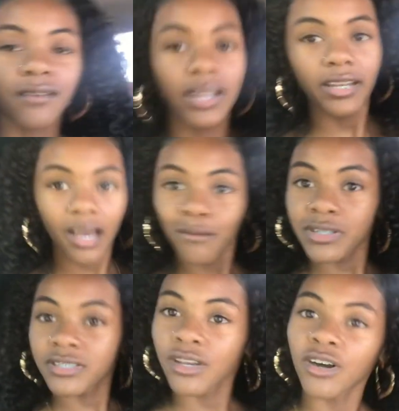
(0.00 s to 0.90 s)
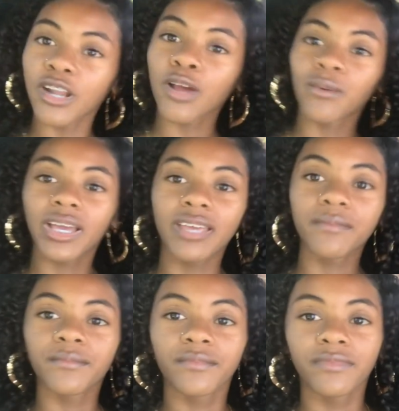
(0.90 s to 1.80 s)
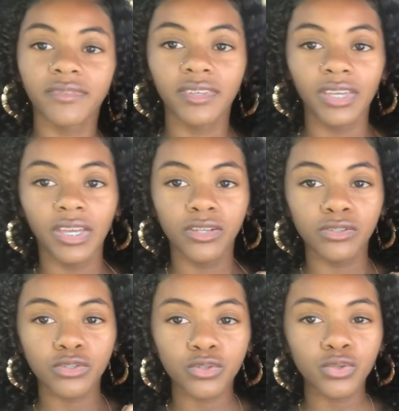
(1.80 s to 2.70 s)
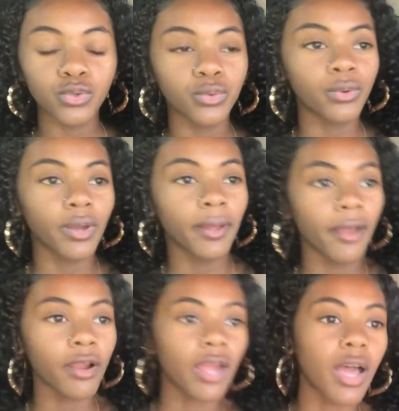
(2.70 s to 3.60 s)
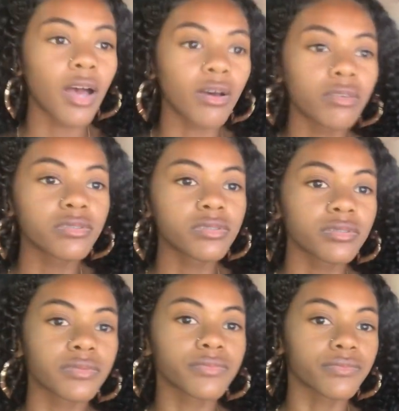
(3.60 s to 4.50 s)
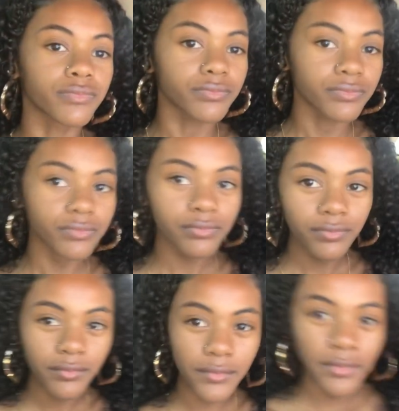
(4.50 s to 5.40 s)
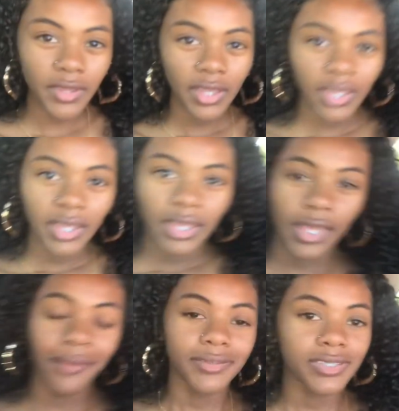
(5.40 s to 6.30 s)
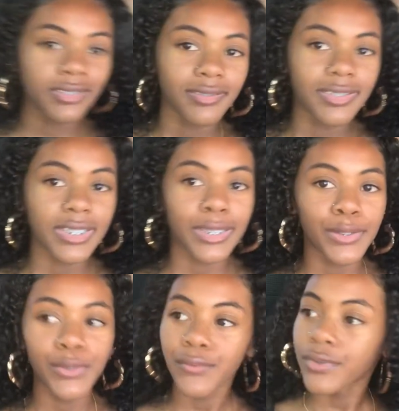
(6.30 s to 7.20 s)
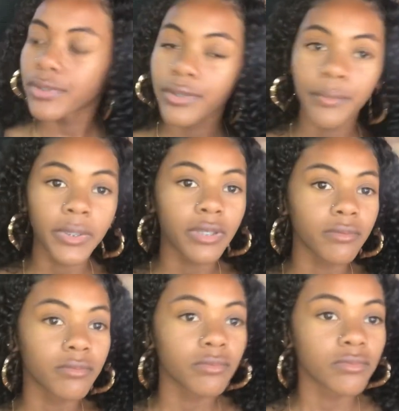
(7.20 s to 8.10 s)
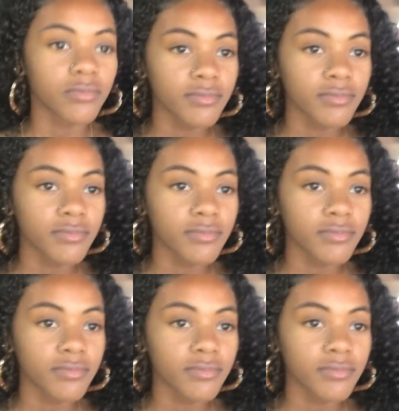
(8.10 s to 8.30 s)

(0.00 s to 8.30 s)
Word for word: yeah, right now we're just on our way to her house. Just, uh, scoot, scoot. And we're just gonna chill. That nigga can scoot bit. up.